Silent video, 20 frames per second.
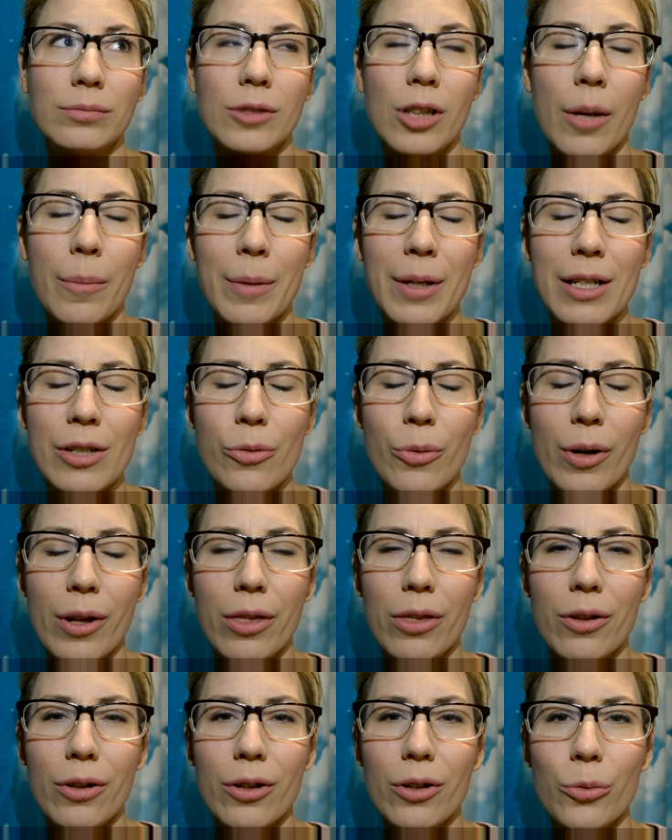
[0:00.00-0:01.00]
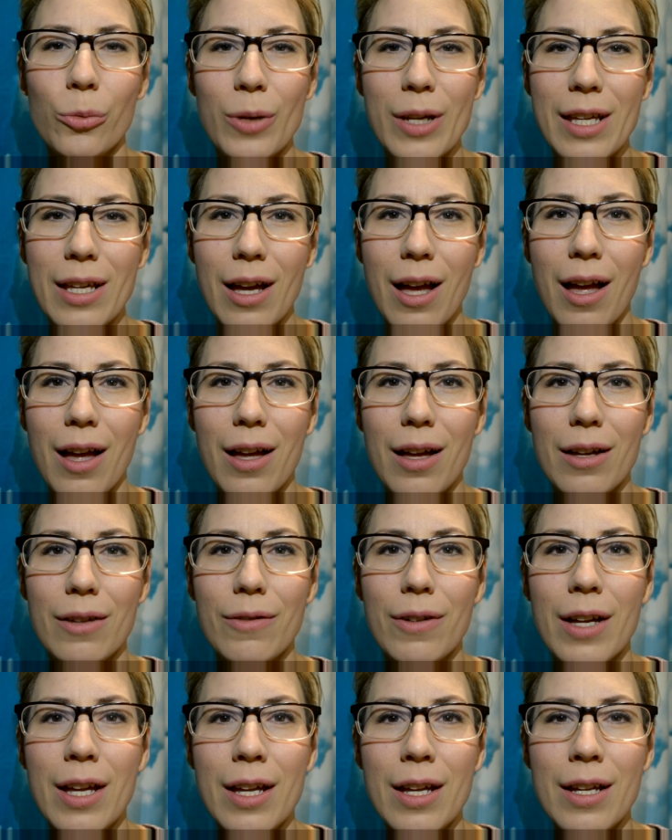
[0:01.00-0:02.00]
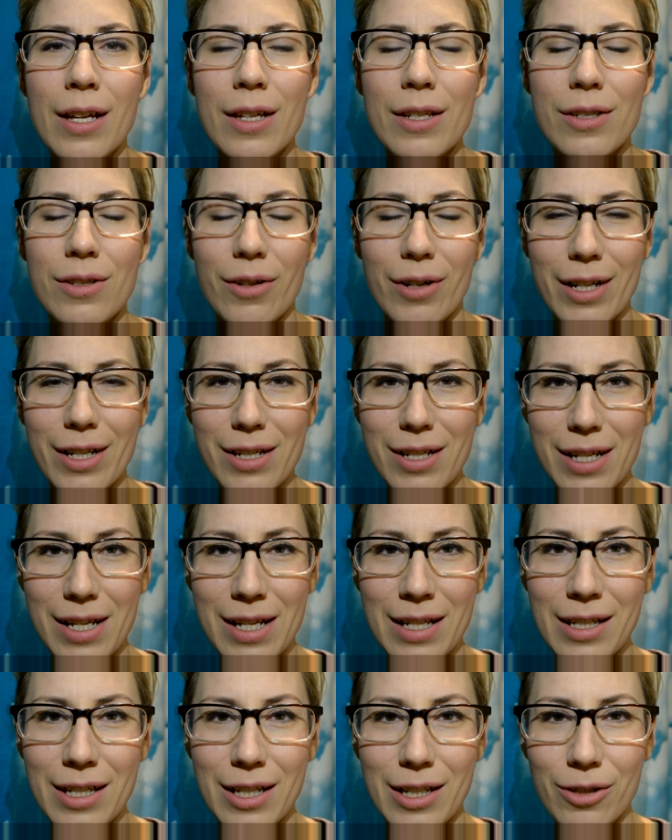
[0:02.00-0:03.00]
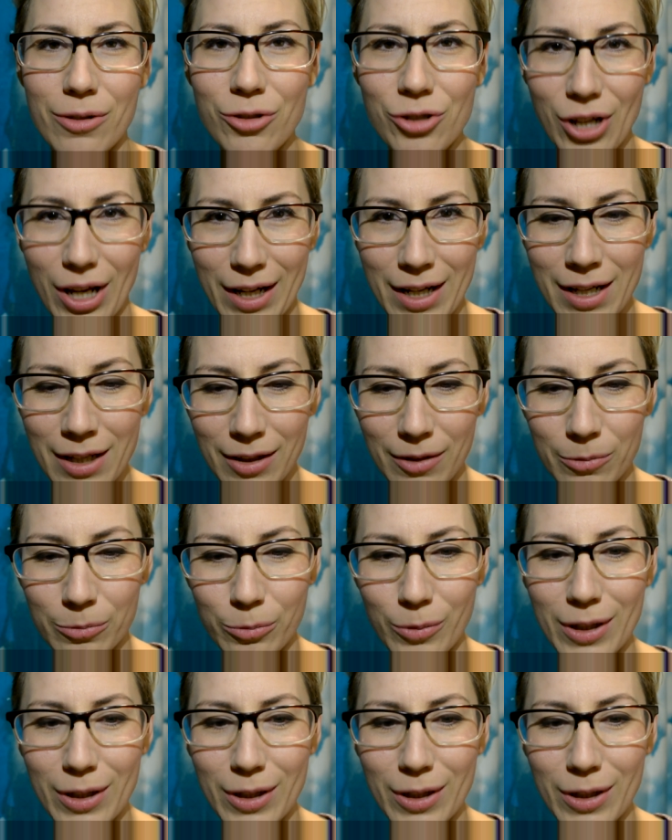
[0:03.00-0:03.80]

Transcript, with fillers: coming into our third week of starting to eat ketogenic,